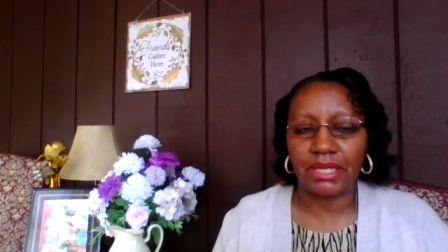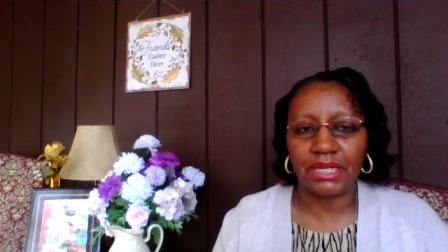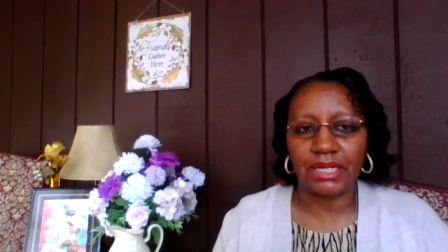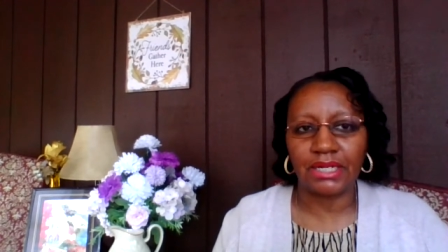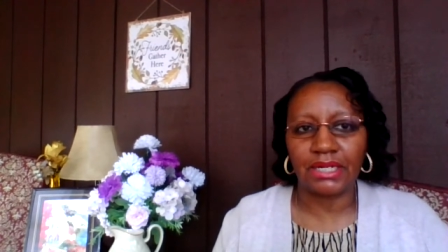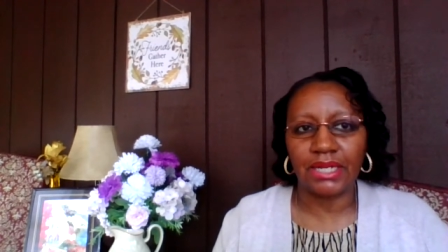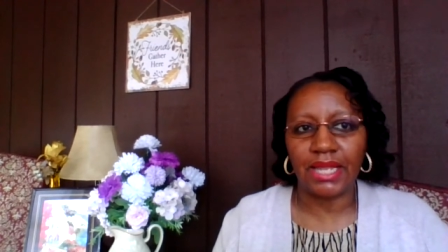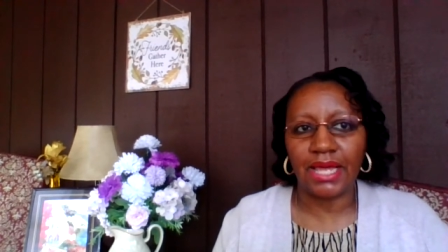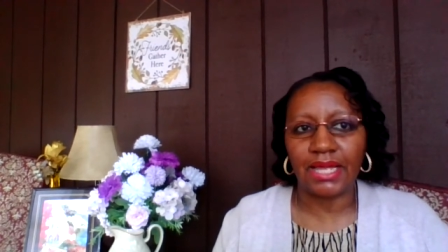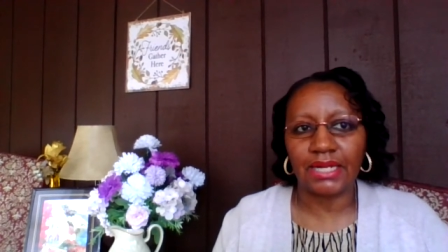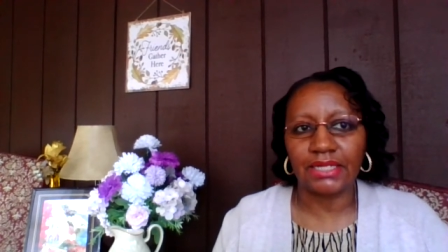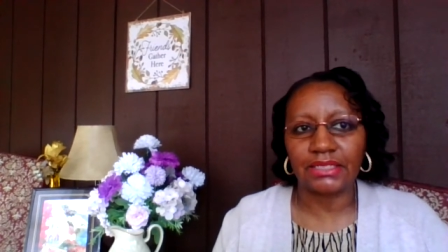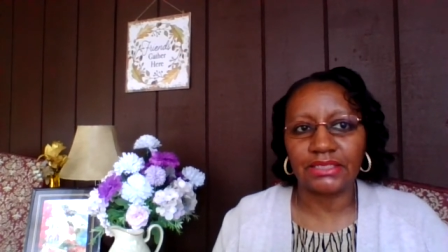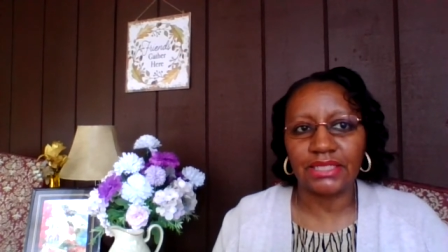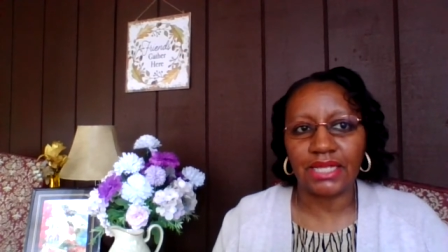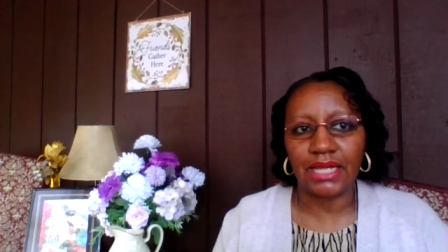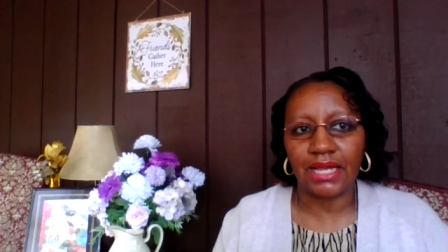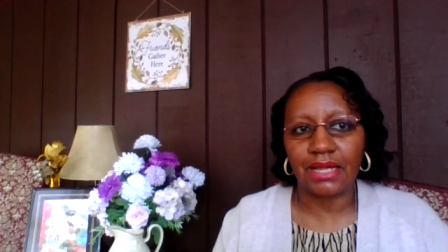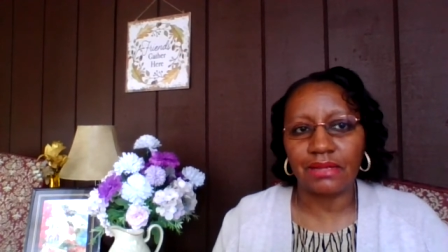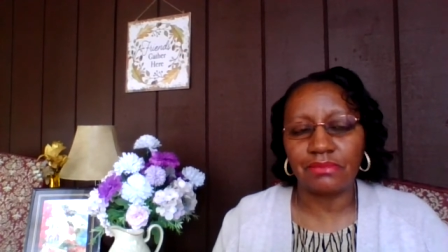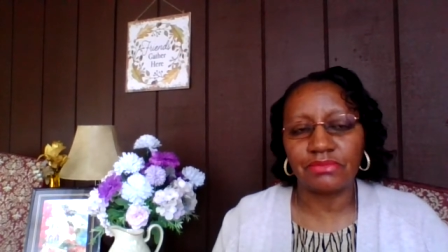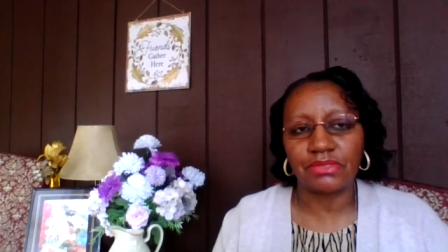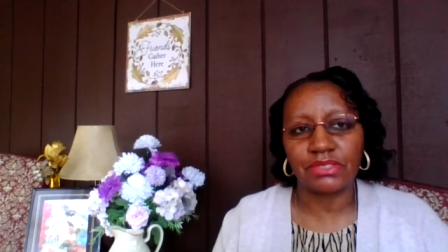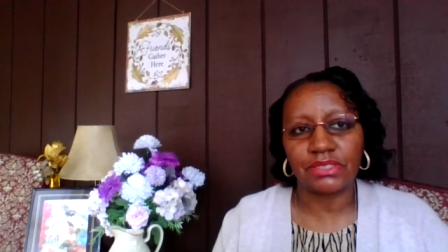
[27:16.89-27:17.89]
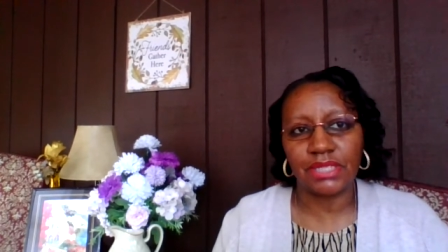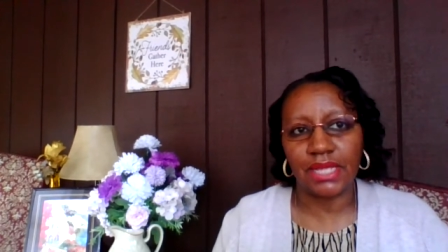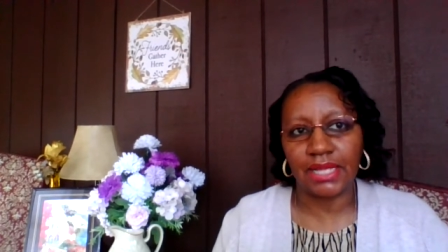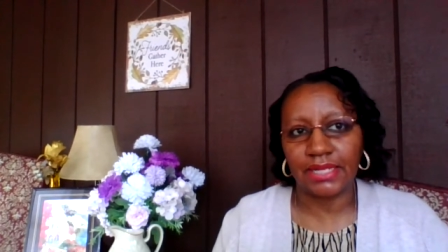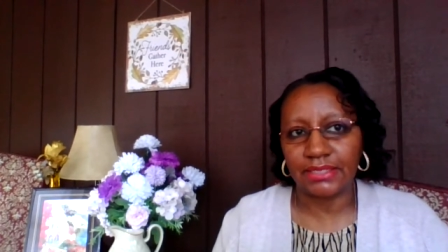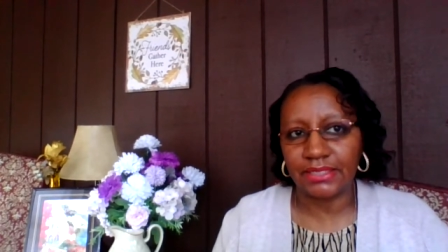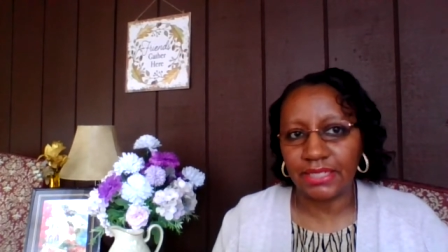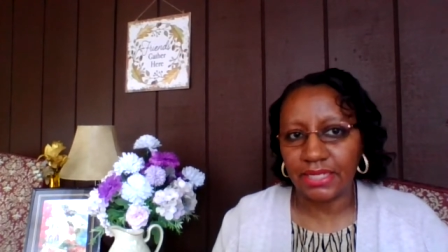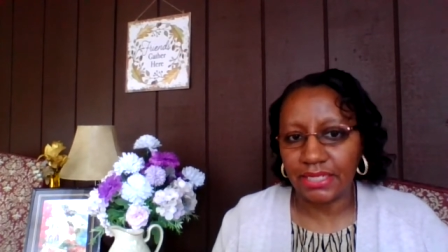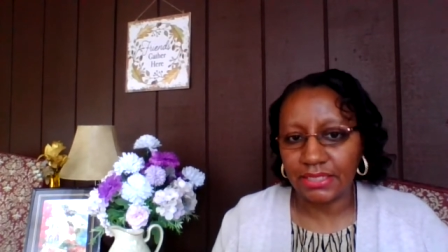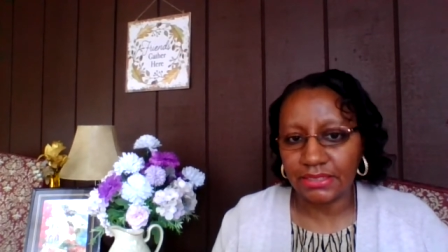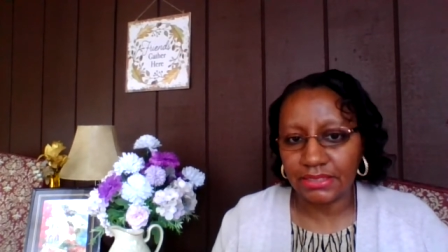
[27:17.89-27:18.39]
And a lot of times
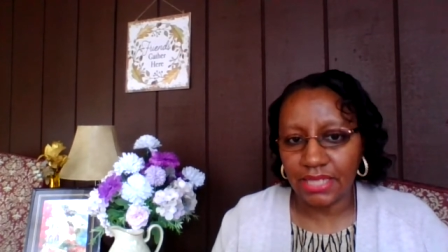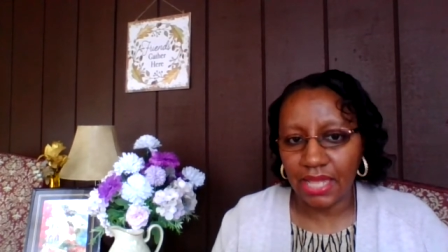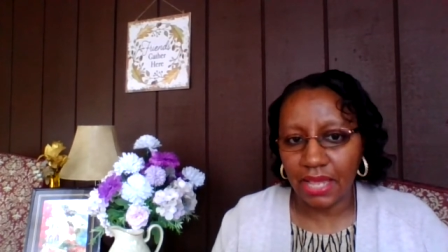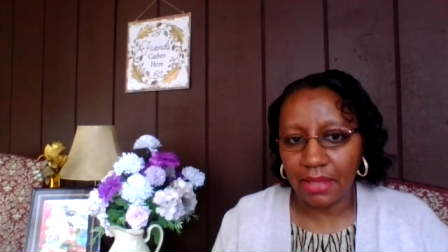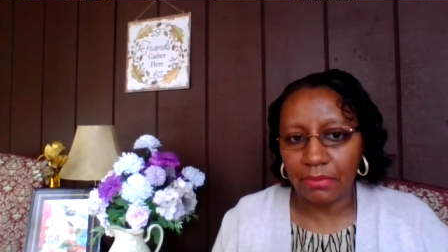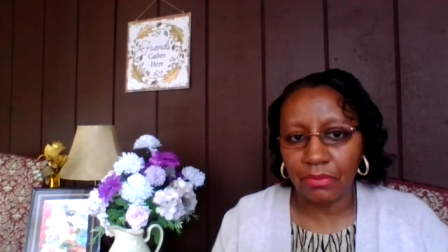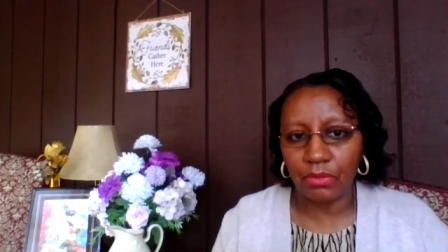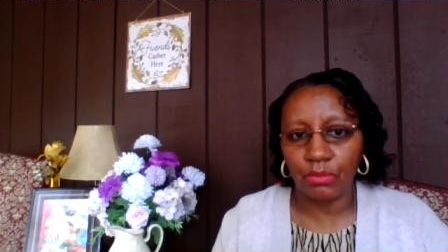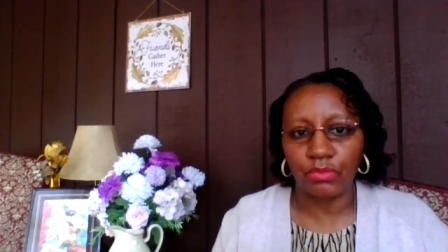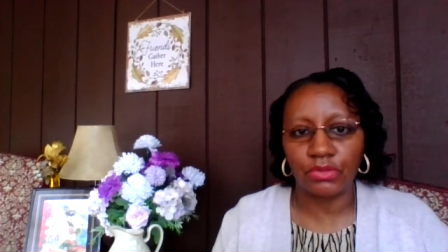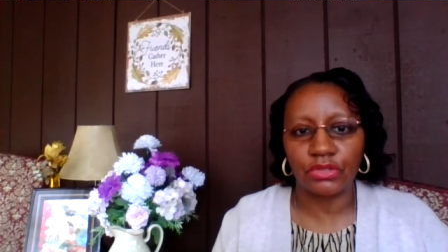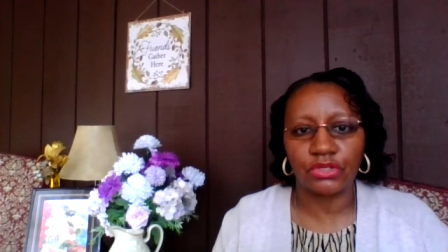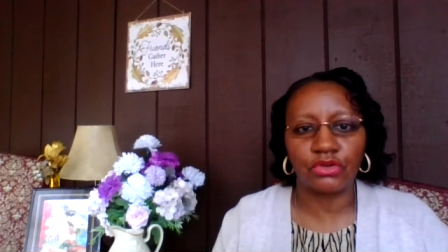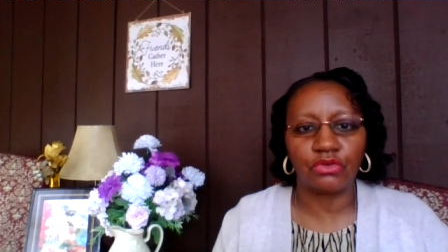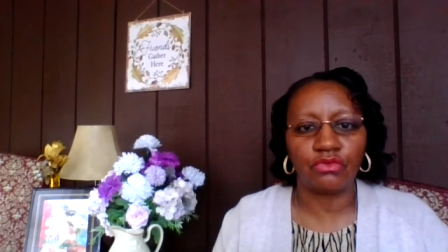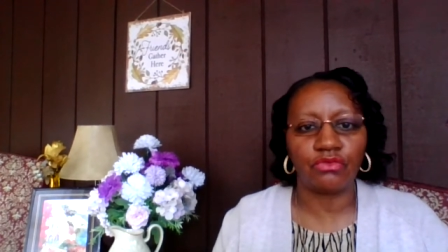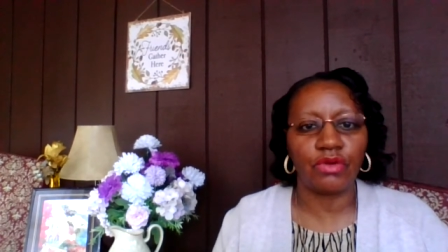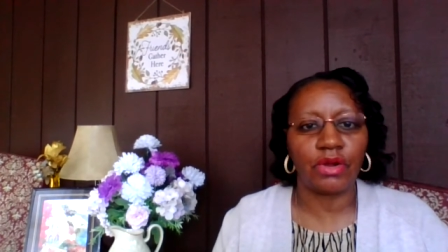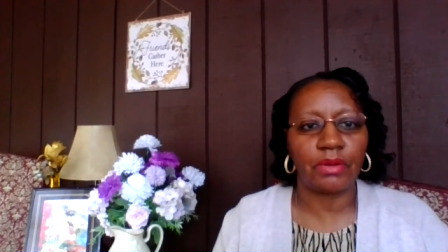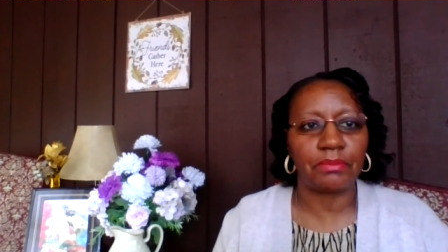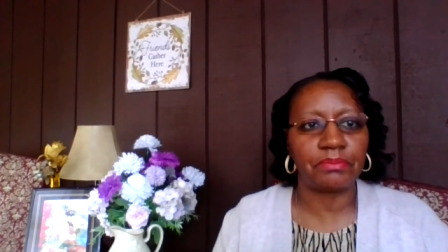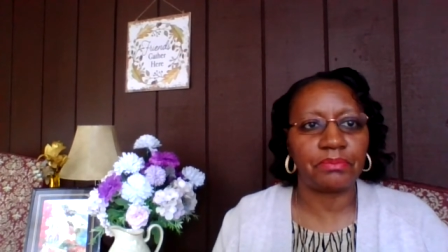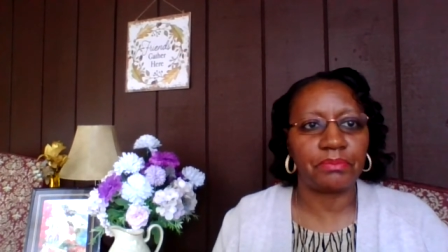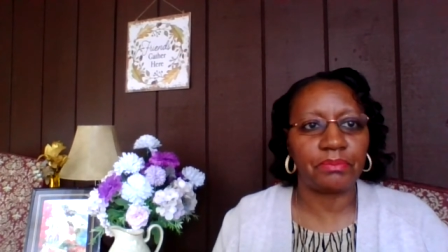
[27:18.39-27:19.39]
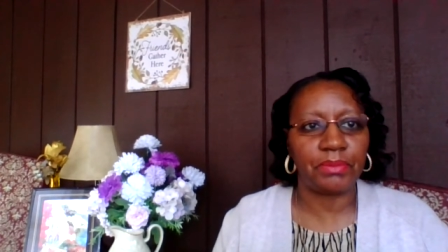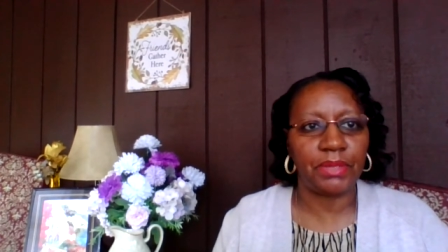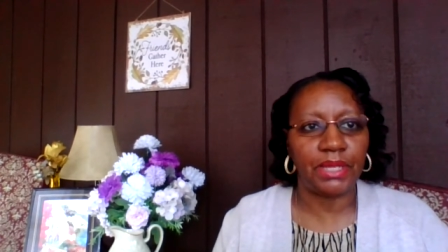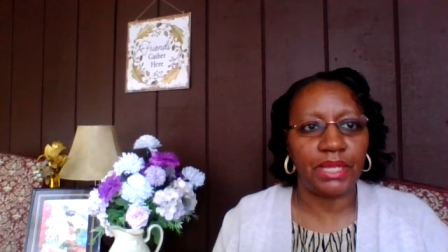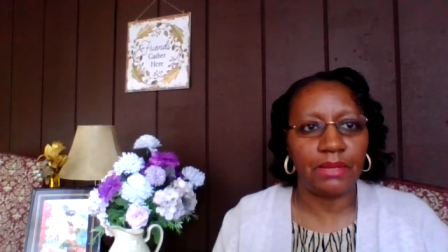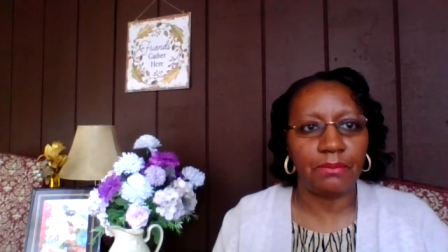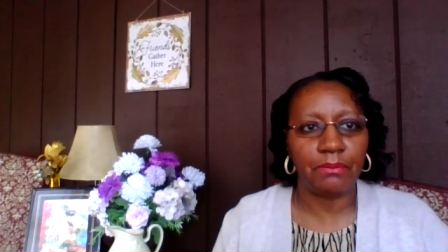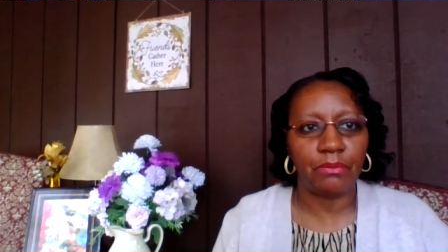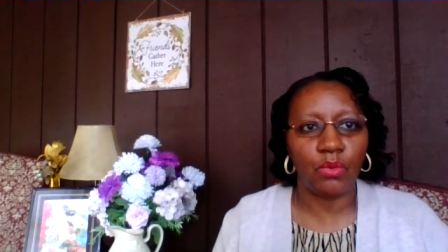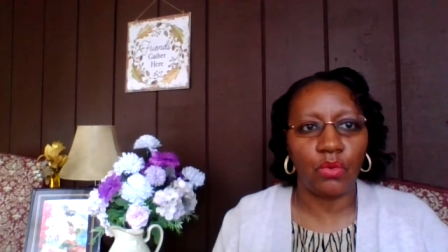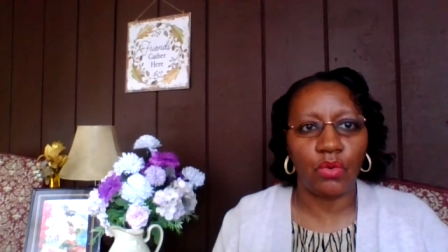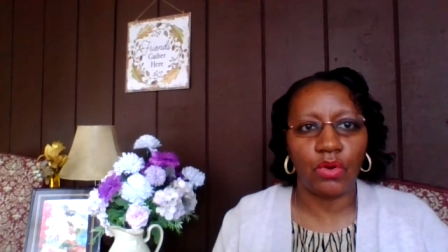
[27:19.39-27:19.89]
that does happen with corrupt
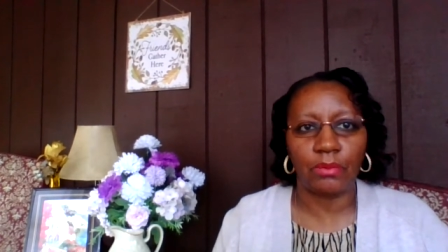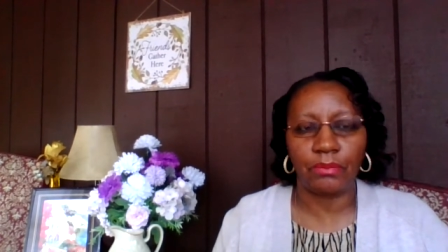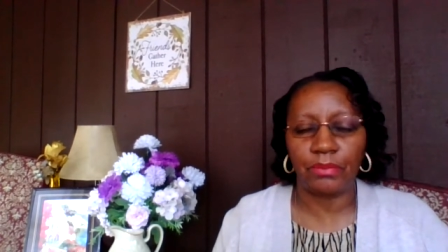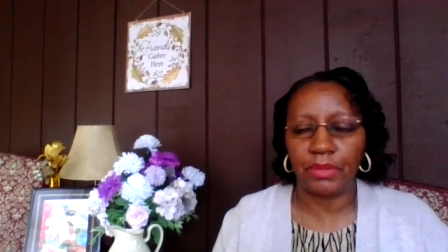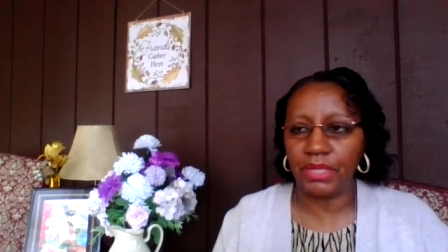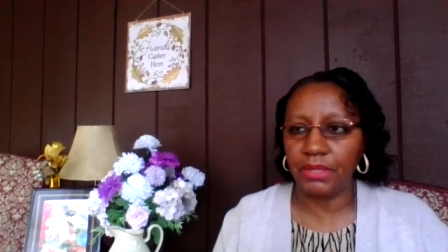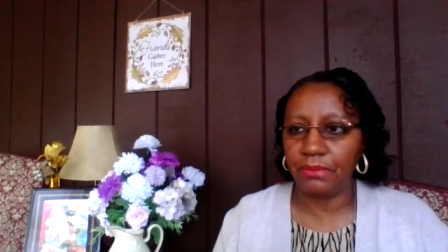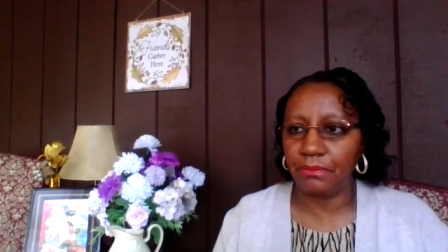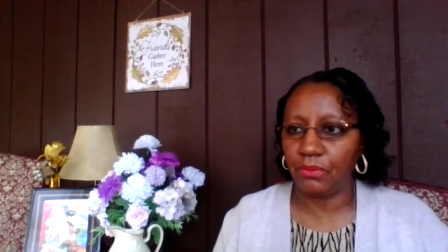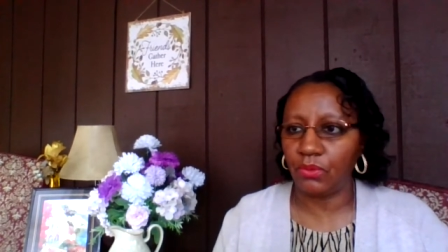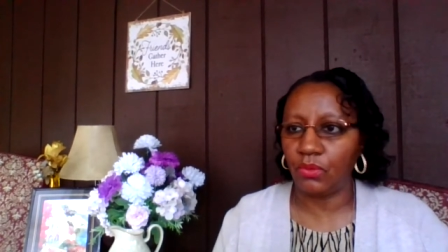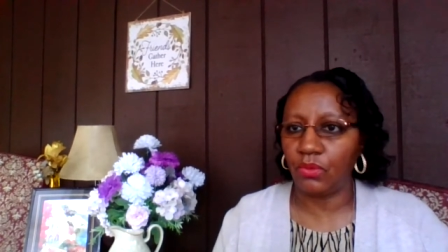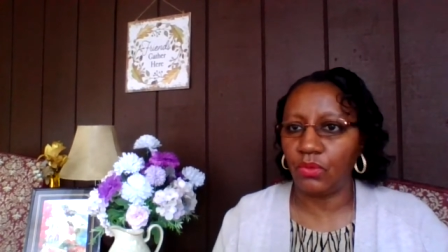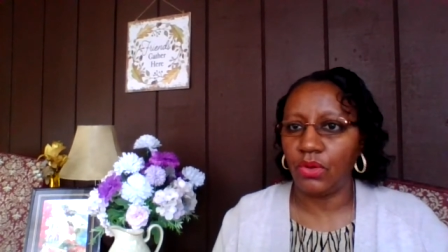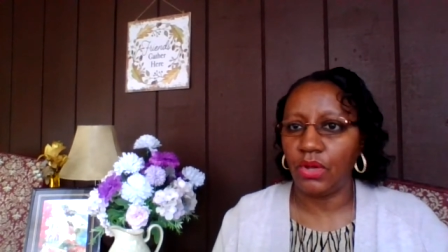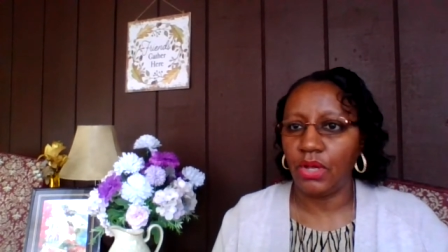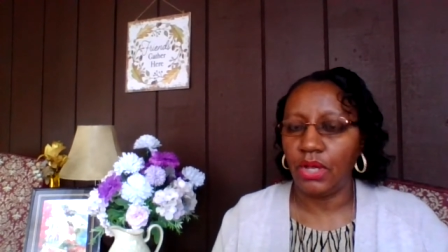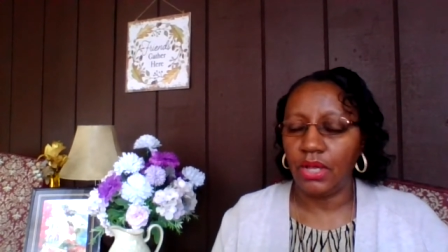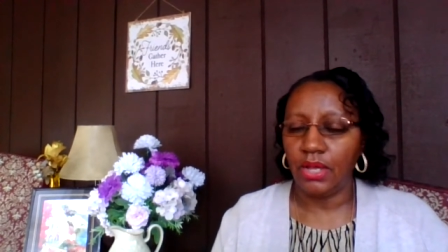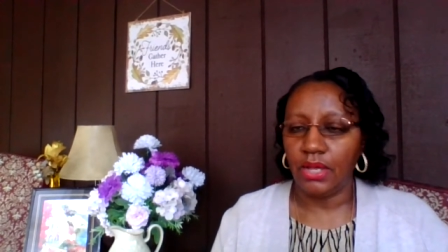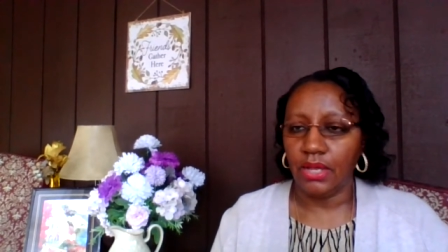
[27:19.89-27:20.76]
people or people,